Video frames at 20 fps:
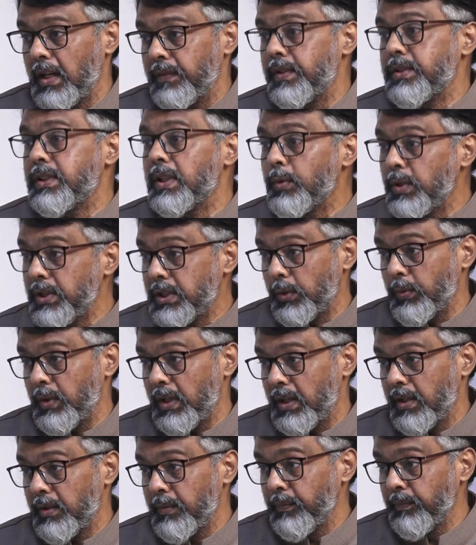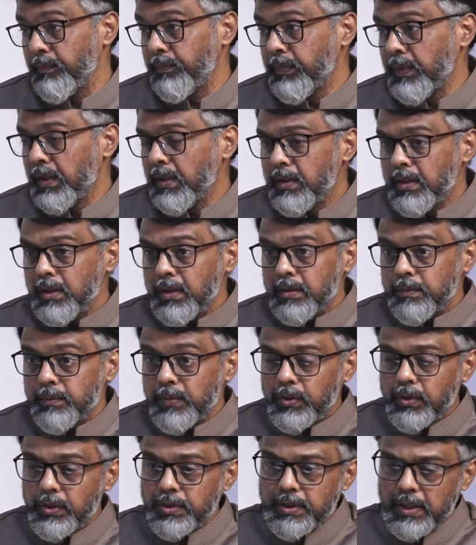after Chauri Chaura. Right.
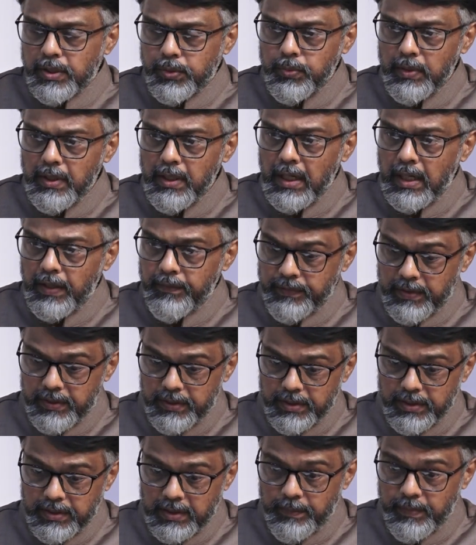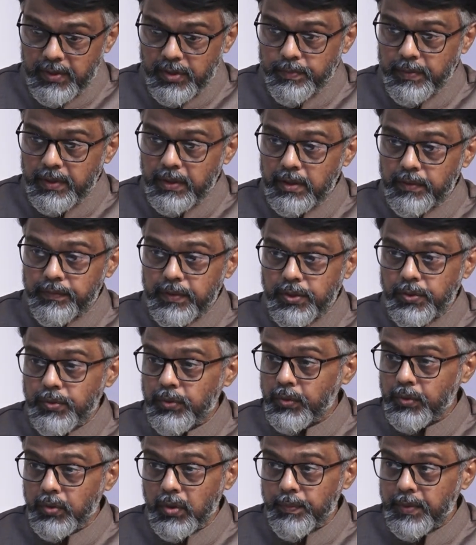Because actually after the commencement of this
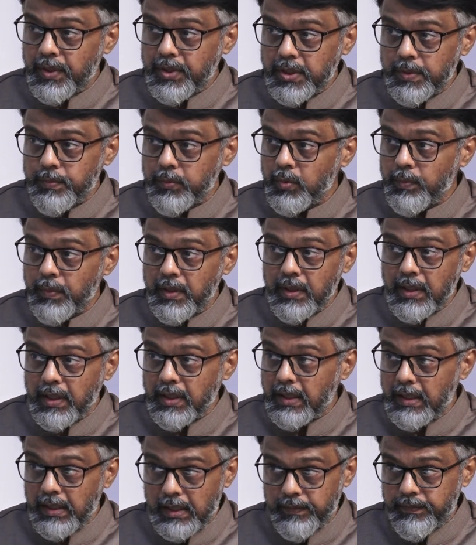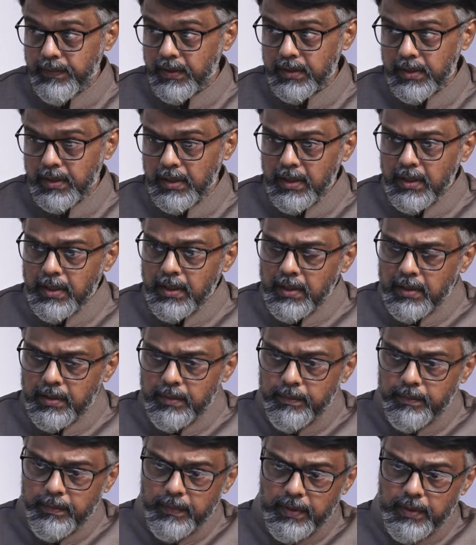non-cooperation movement and Khilafat,
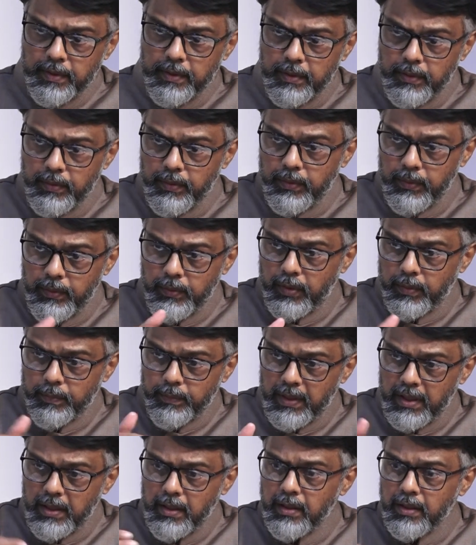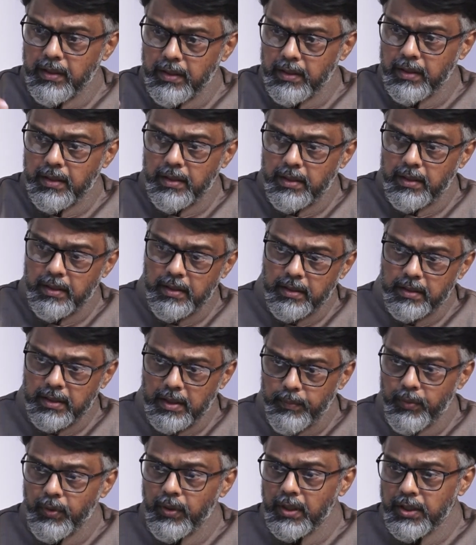many
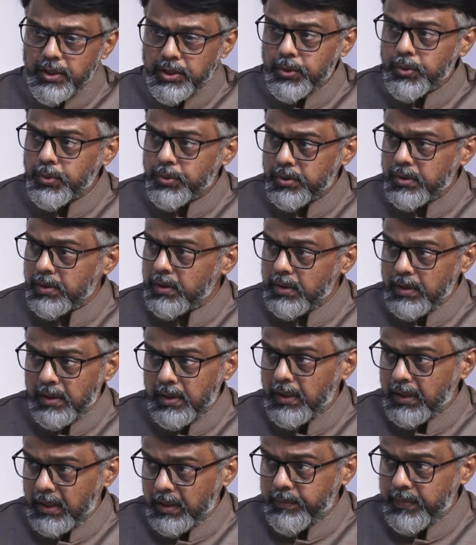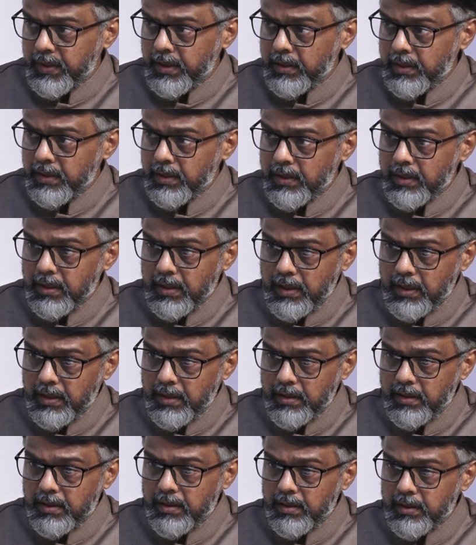communal issues erupted,
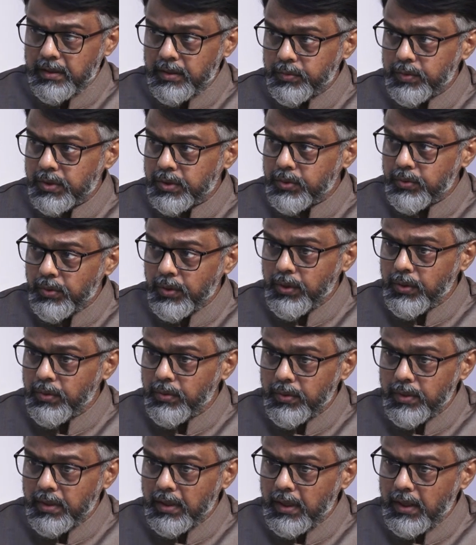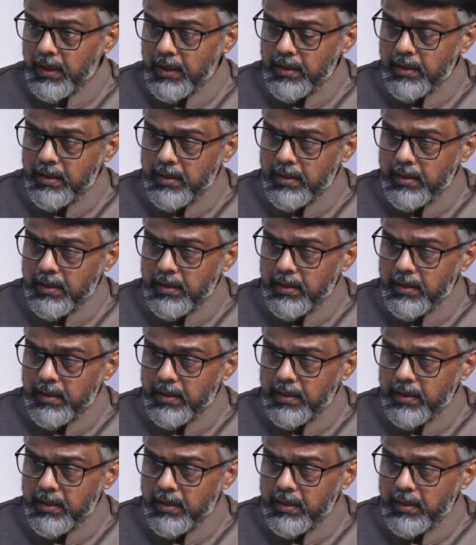and this was going on, and